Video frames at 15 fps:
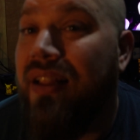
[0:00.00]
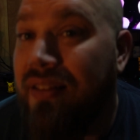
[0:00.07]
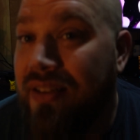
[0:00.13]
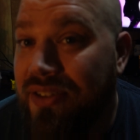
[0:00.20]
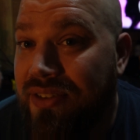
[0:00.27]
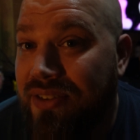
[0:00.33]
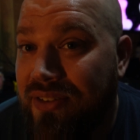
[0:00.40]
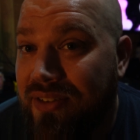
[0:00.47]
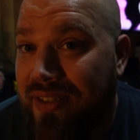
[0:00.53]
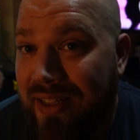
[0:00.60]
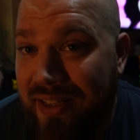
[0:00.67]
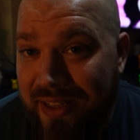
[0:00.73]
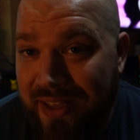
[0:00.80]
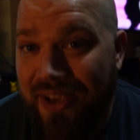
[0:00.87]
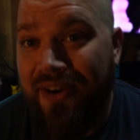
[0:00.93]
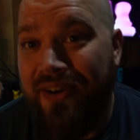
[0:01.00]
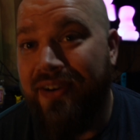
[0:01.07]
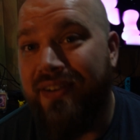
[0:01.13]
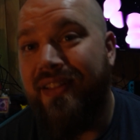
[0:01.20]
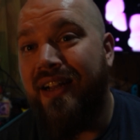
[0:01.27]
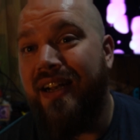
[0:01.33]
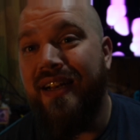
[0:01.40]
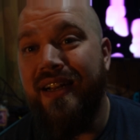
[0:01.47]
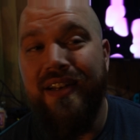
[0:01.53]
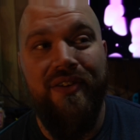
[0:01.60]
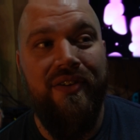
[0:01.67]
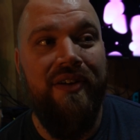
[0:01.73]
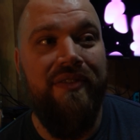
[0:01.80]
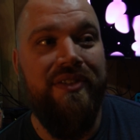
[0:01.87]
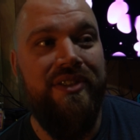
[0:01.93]
this year that I didn't
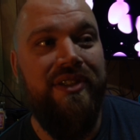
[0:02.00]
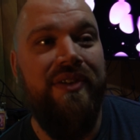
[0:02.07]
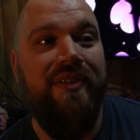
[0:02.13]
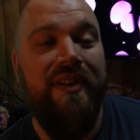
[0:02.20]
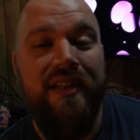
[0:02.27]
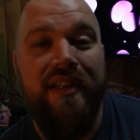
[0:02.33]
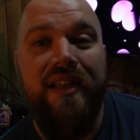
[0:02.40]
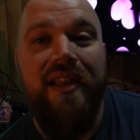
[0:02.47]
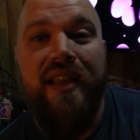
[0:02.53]
know I was doing.